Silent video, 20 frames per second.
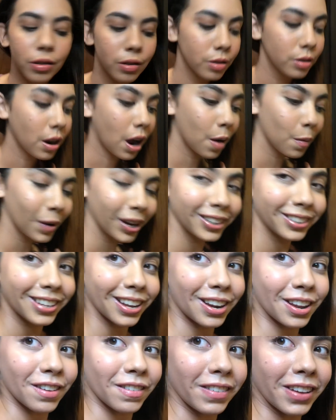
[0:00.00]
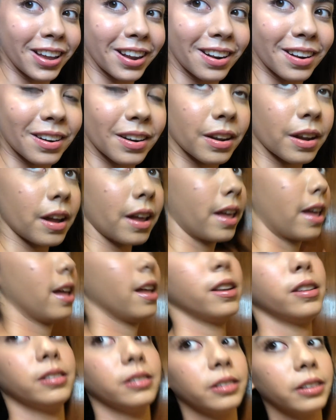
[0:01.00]
Not waste any of it,
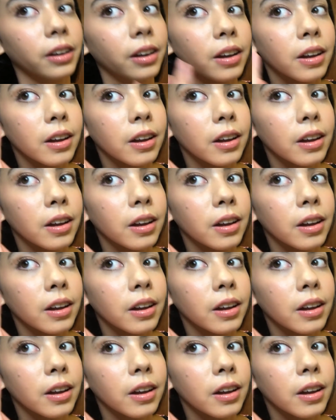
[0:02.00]
and